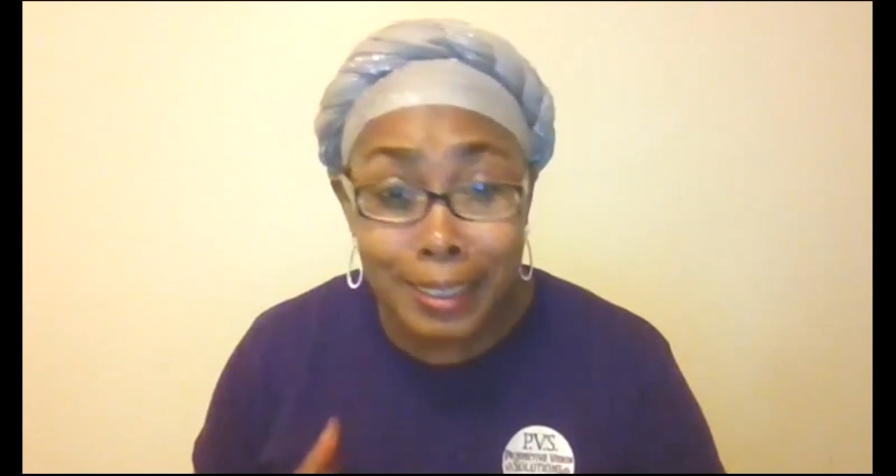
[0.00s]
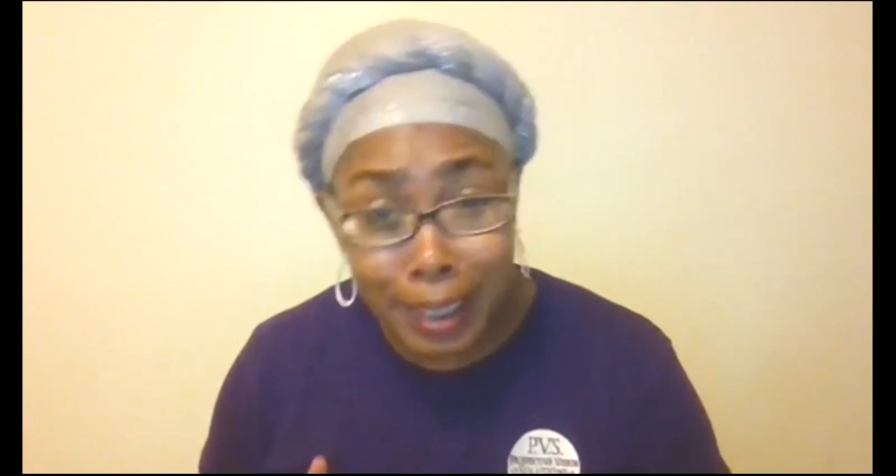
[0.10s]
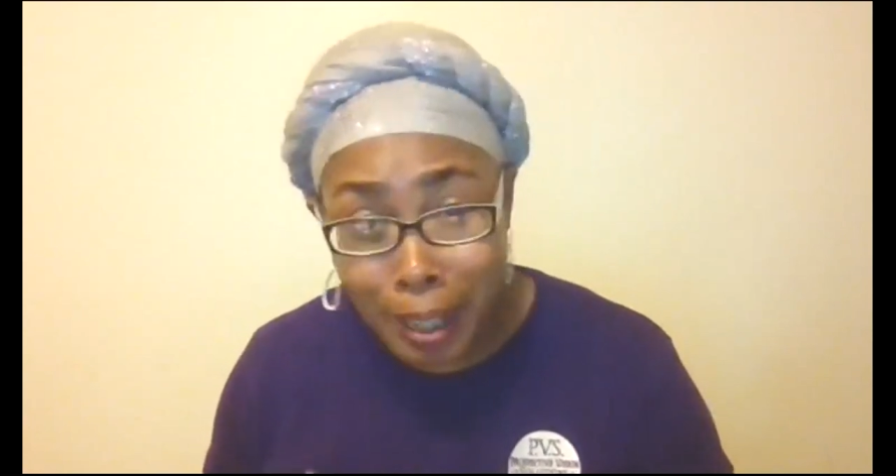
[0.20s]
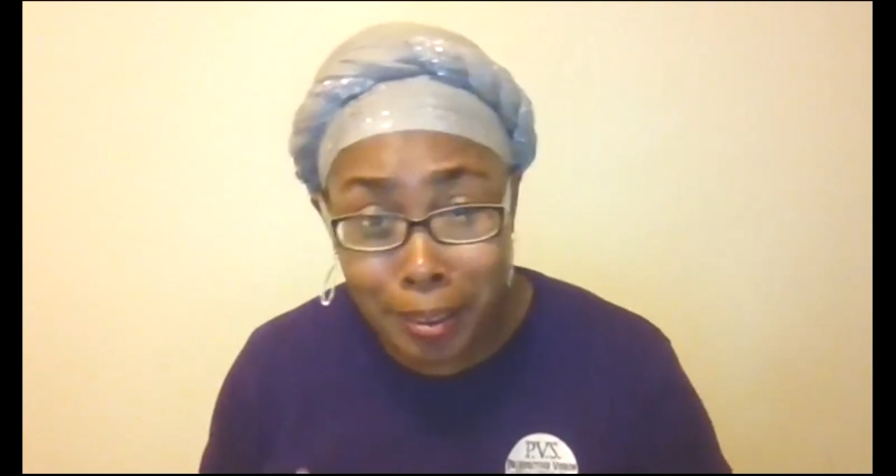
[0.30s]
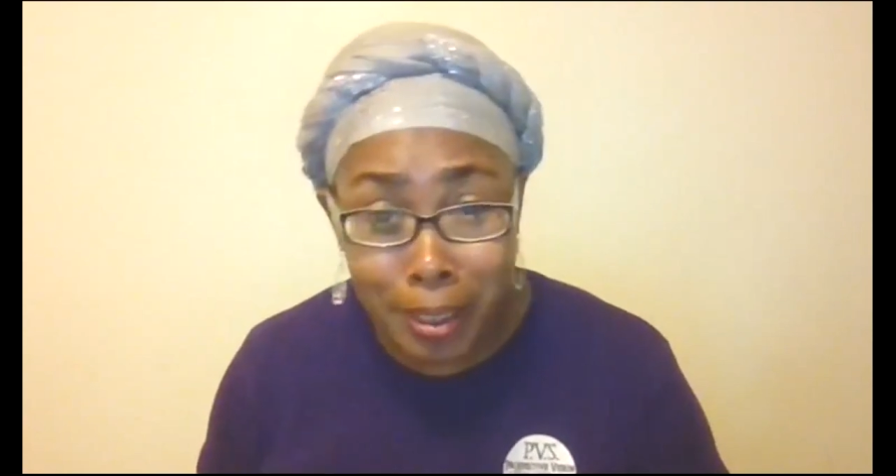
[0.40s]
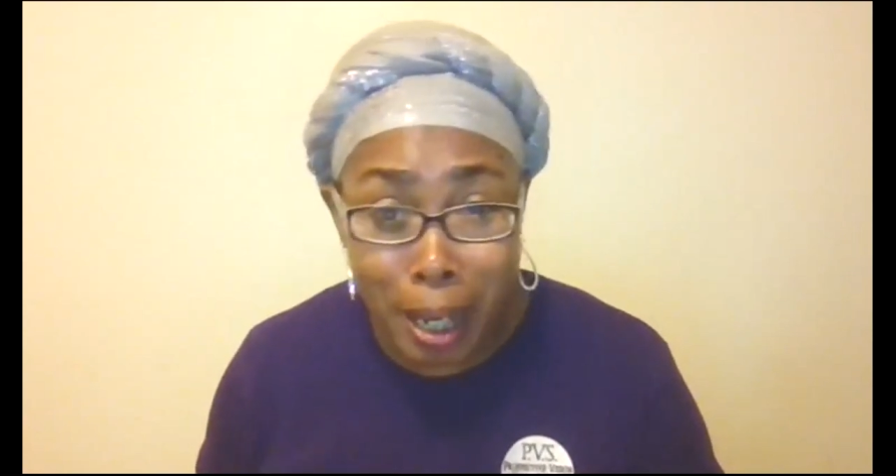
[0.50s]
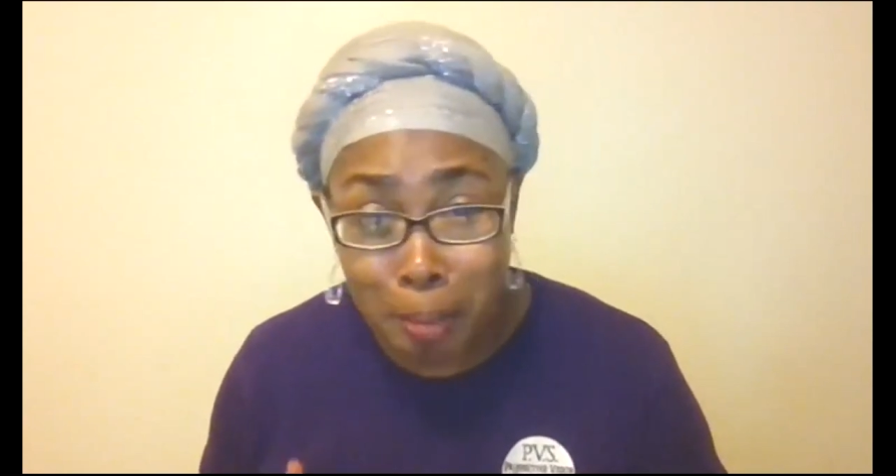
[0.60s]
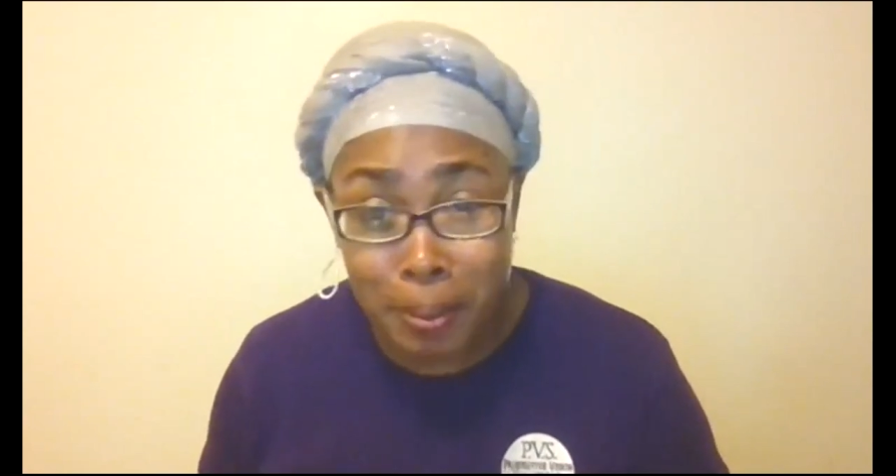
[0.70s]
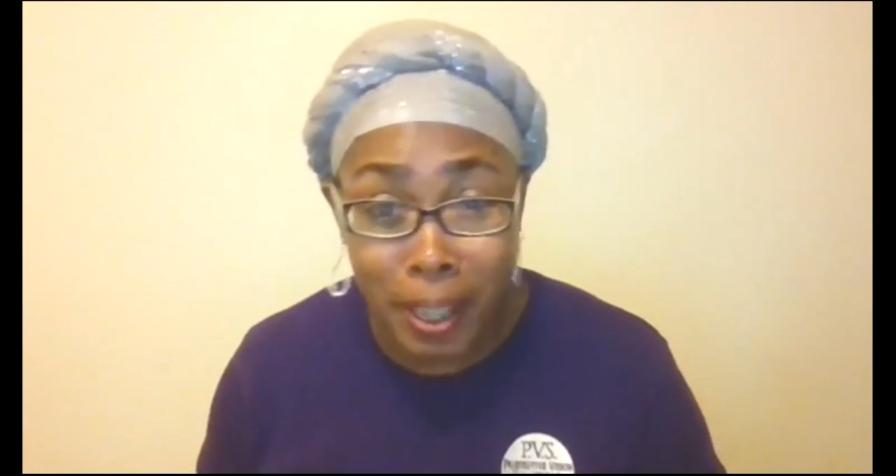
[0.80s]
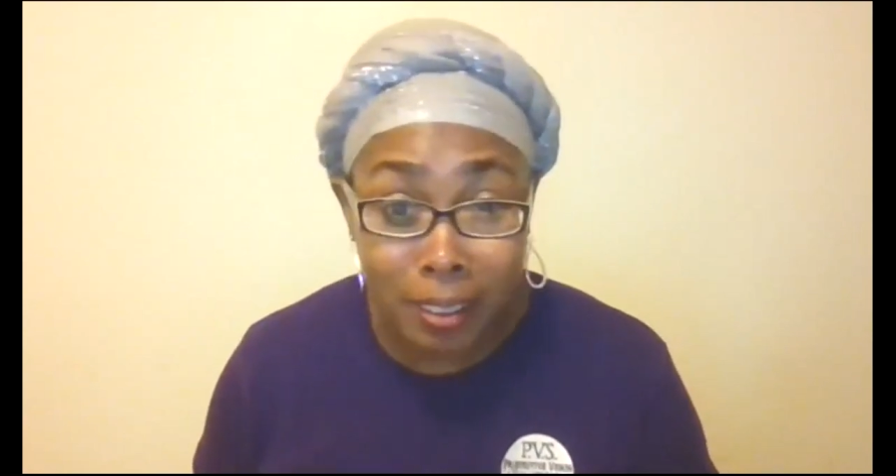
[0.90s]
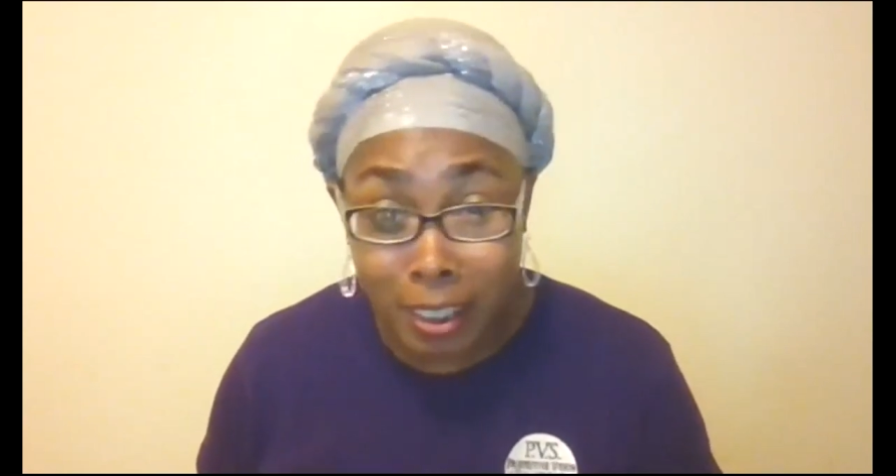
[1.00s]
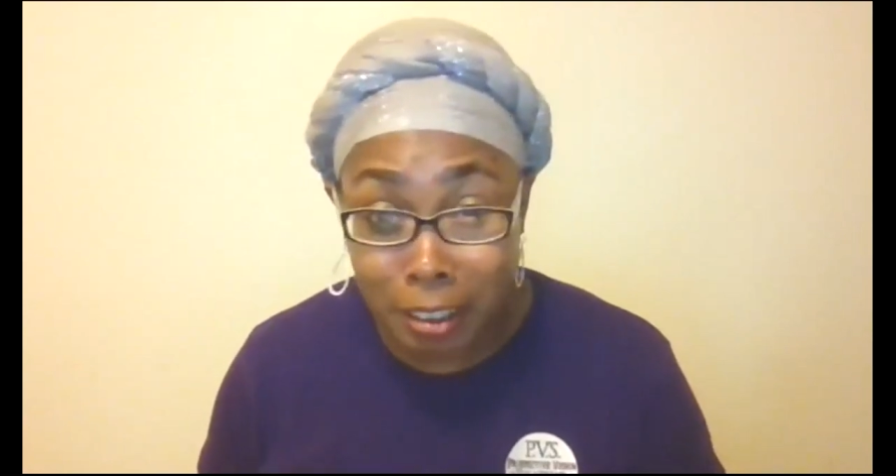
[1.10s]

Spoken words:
Send out the opt-out